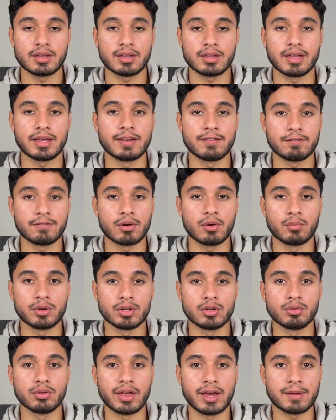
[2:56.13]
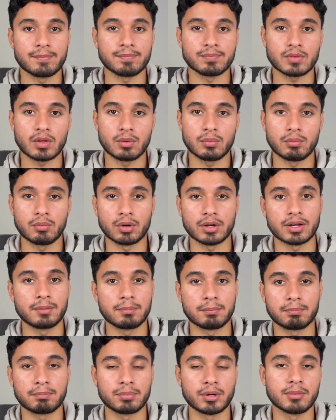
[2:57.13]
if we do that, we're going to
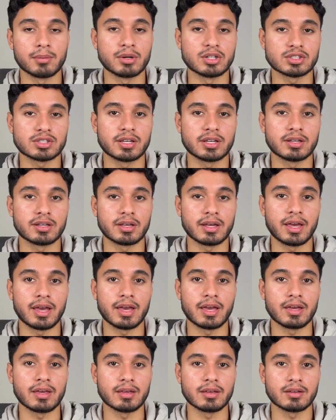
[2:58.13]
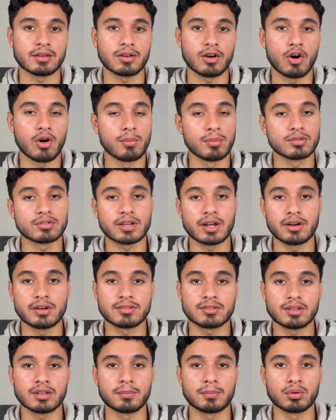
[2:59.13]
pretty much get a almost
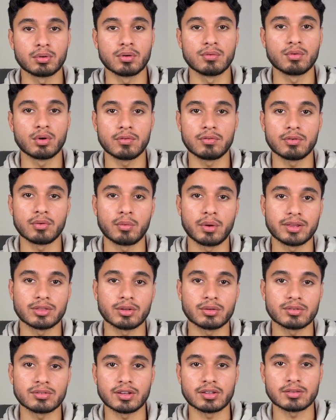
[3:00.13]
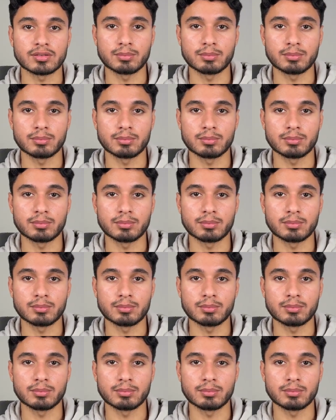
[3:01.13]
guaranteed approval if we wait those 6